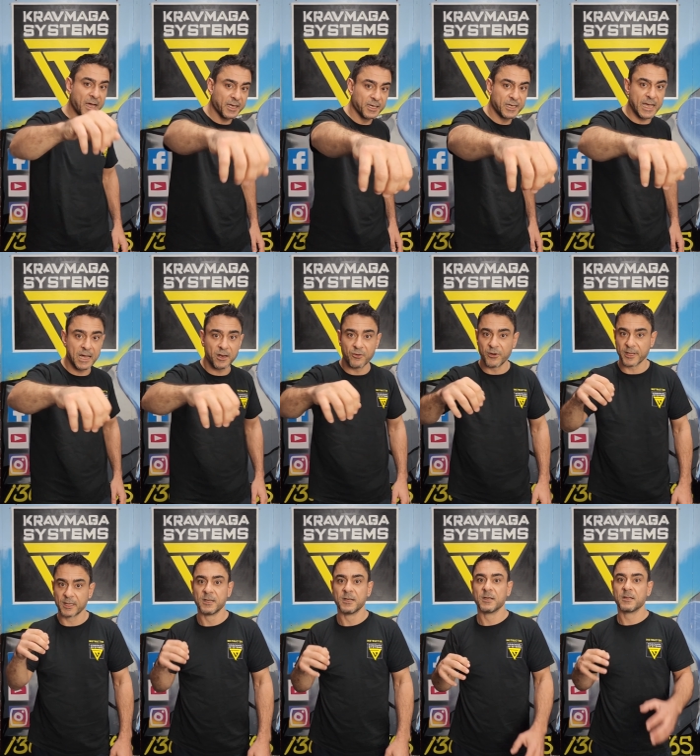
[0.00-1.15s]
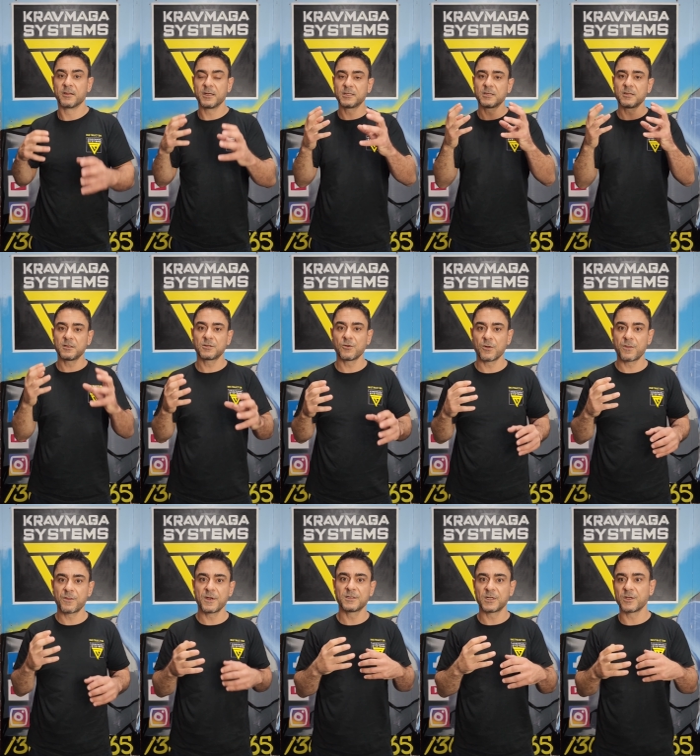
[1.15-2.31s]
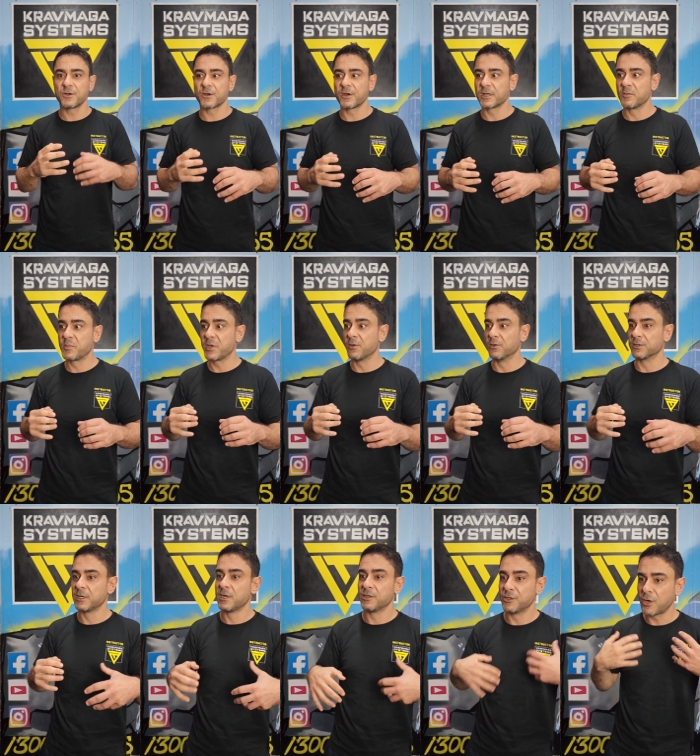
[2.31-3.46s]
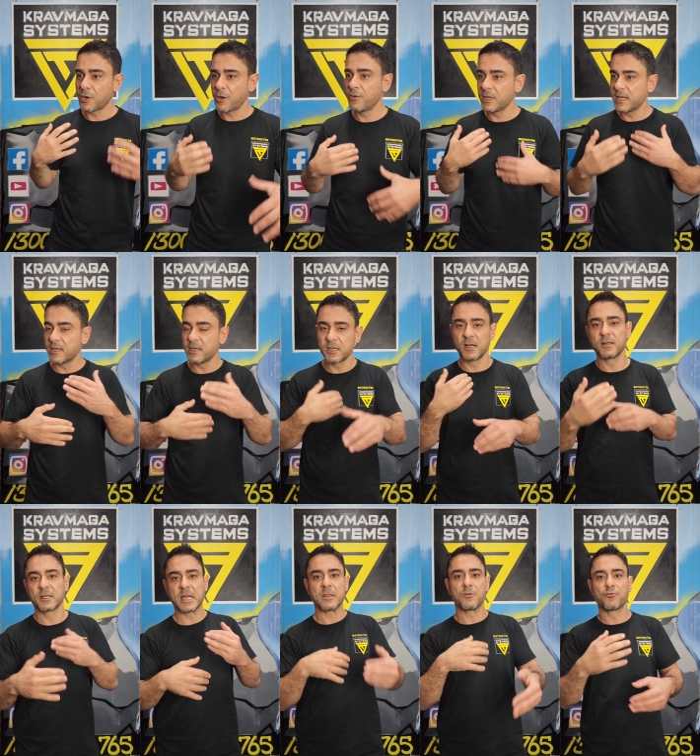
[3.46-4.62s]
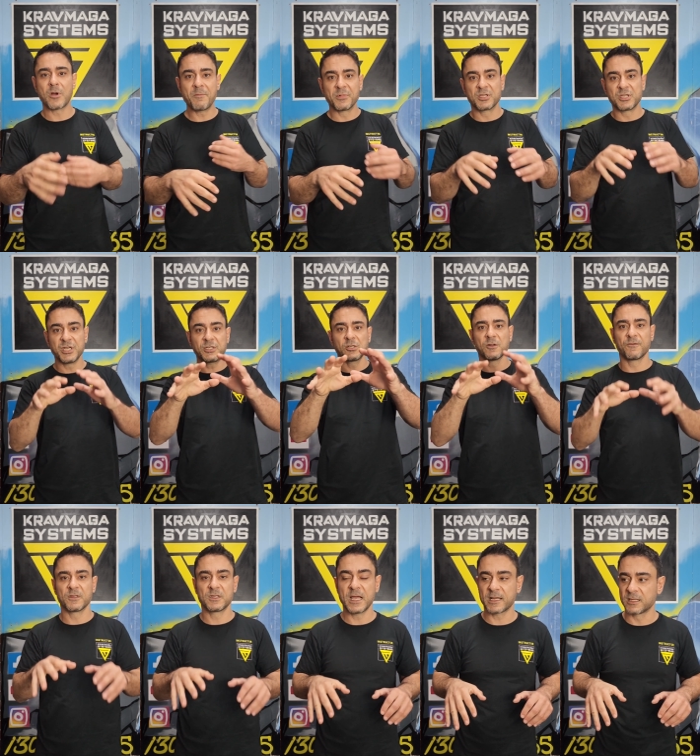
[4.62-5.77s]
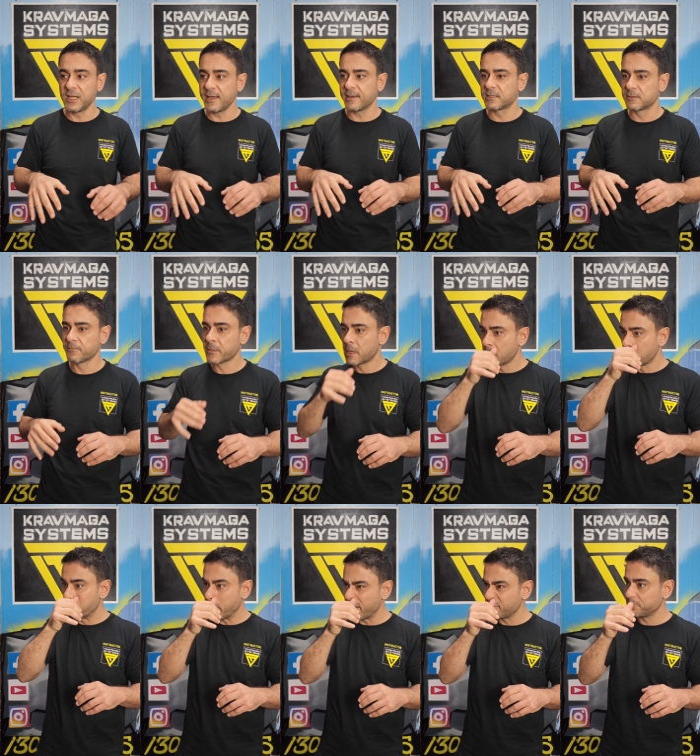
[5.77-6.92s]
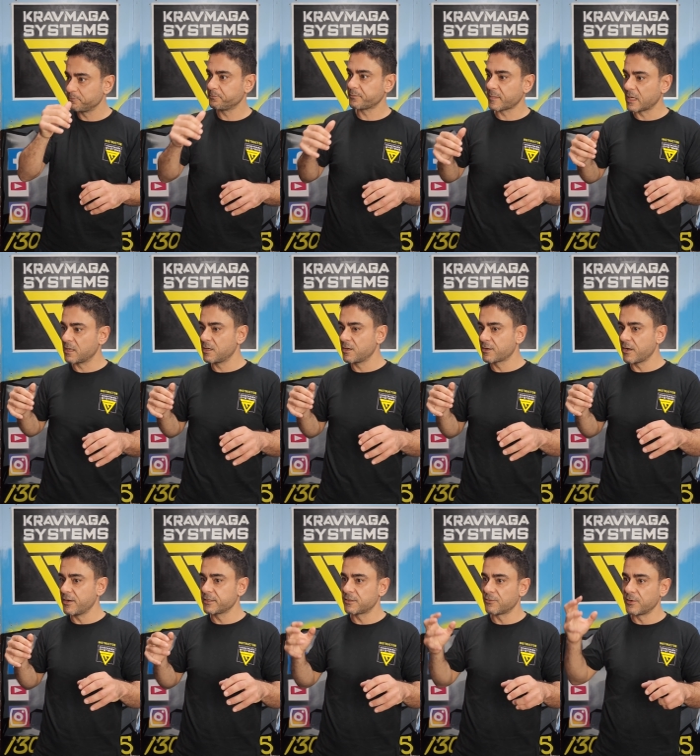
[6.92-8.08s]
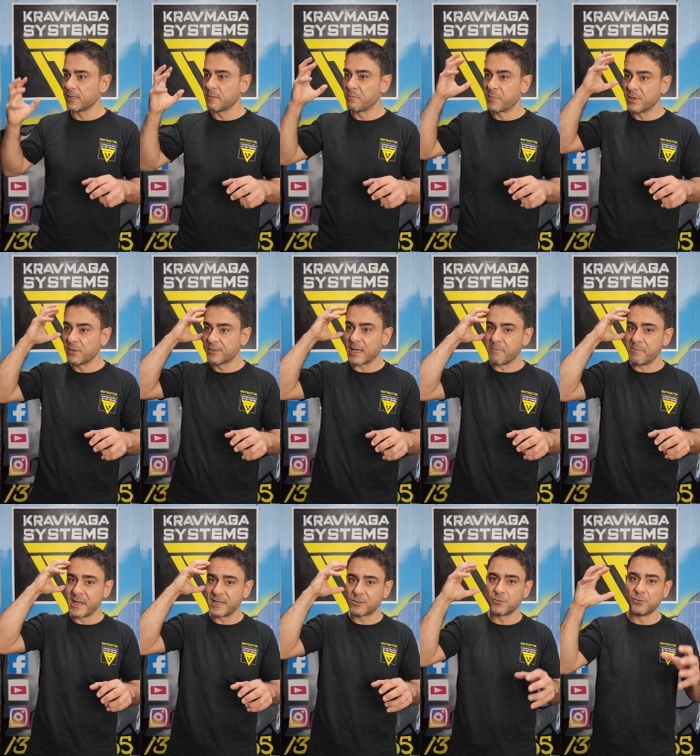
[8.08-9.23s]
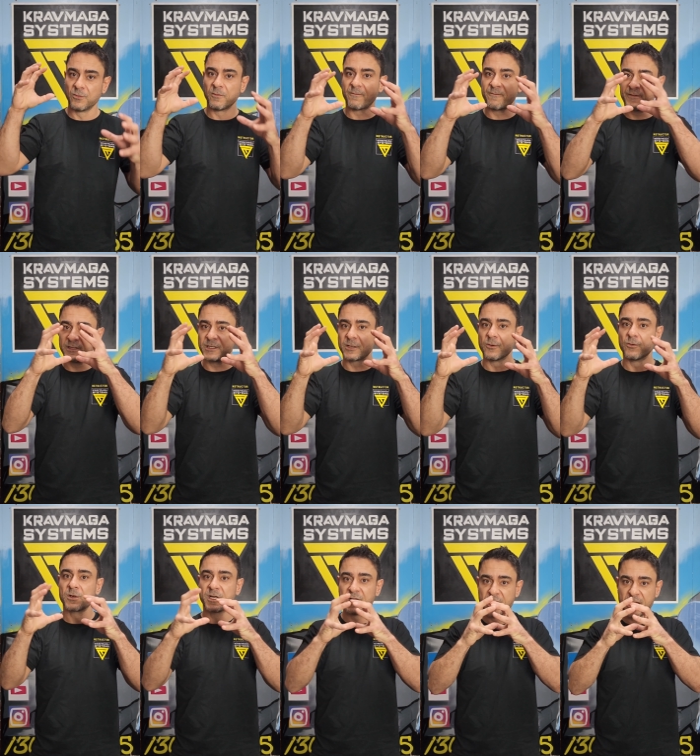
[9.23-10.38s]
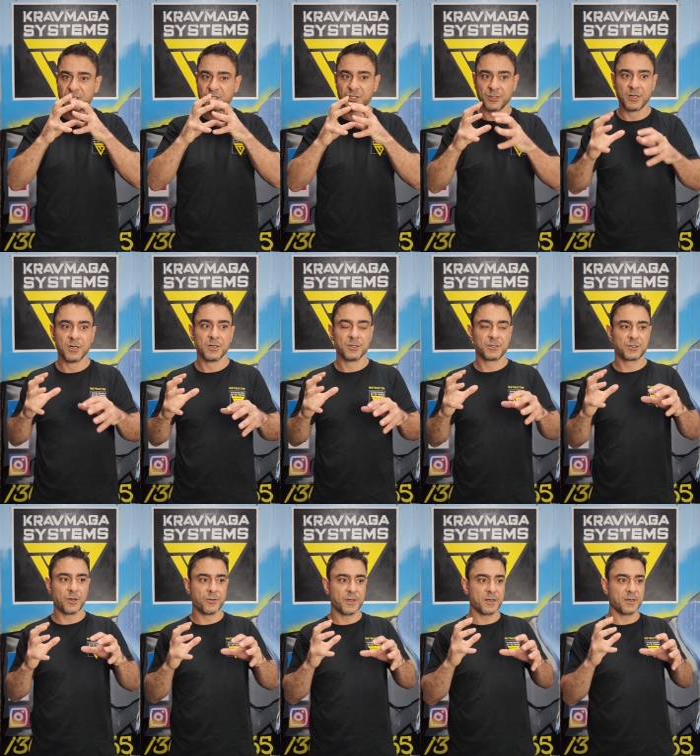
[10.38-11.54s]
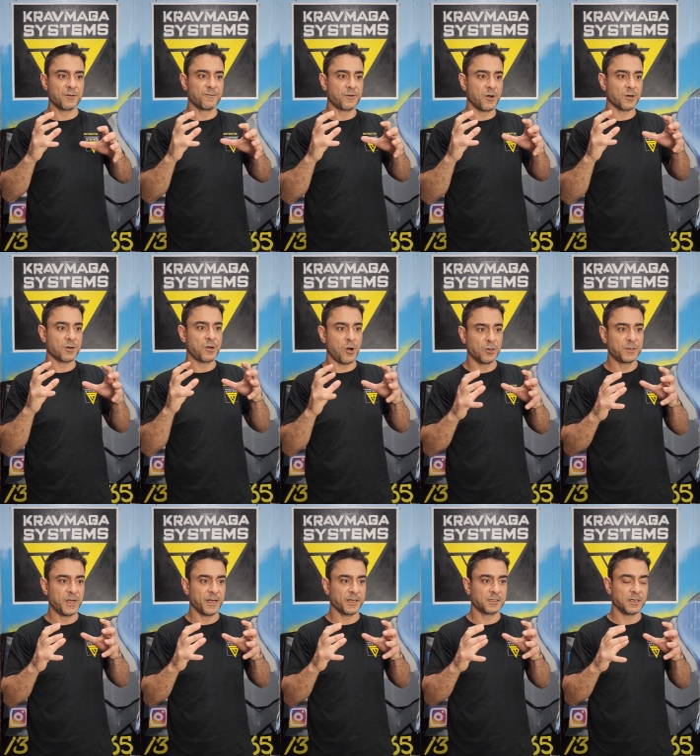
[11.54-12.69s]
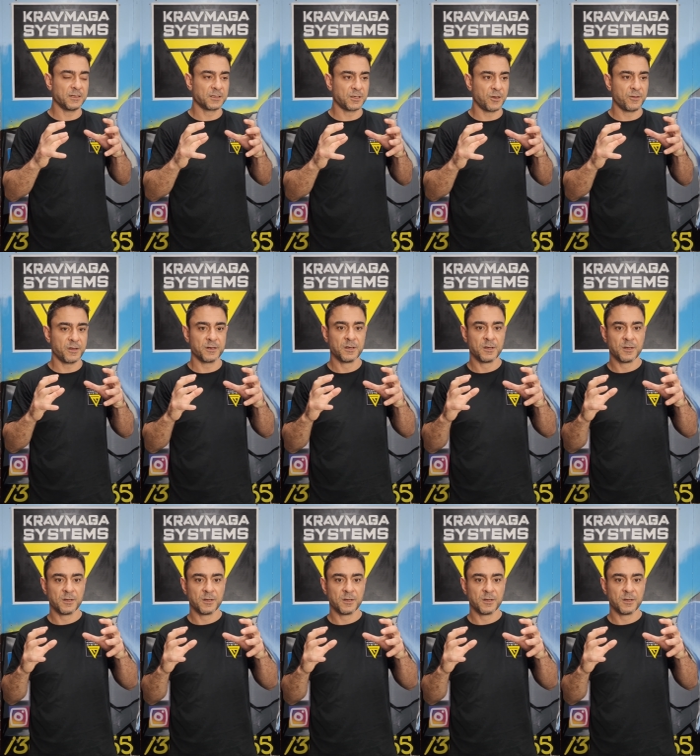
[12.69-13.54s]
and countering. These are the sort of things that you're going to build. Not only are you going to get the repetition of the techniques, but you're going to really build that mental, physical connection so that you've got context and so that